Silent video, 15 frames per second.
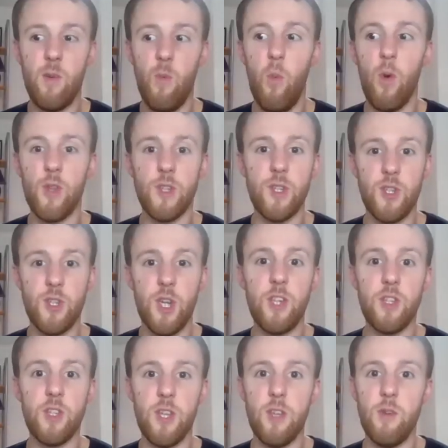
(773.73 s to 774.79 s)
So the way I'm
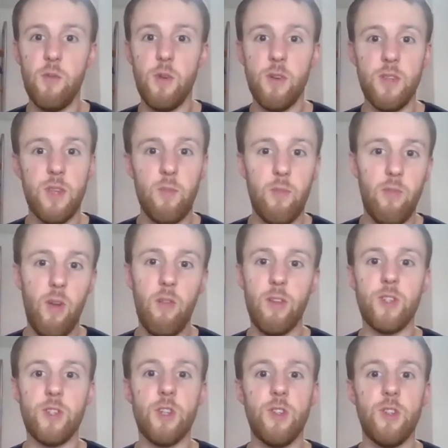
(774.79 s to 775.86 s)
seeing this is
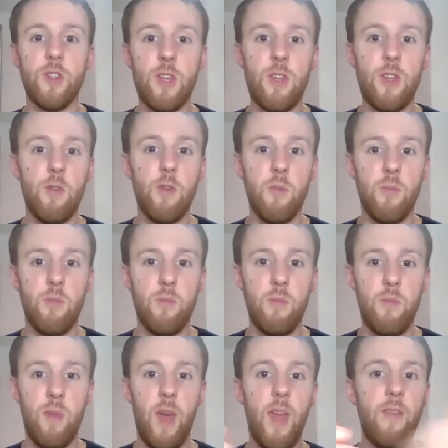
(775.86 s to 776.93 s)
your
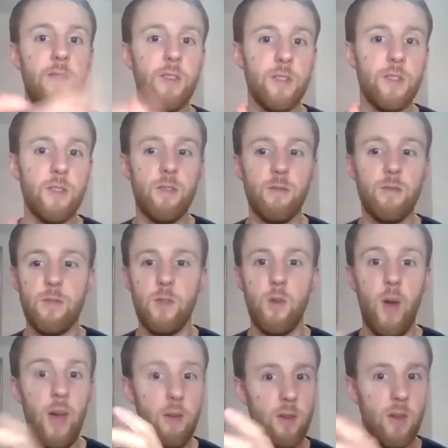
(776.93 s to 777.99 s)
identity
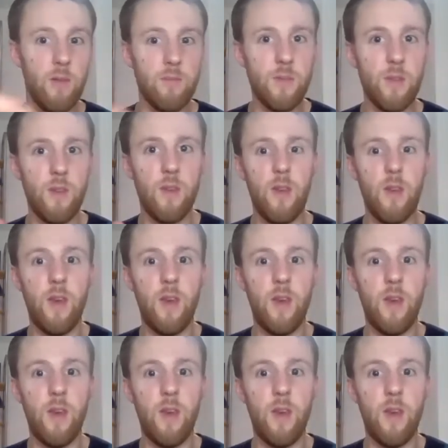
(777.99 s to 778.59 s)
wasn't changing.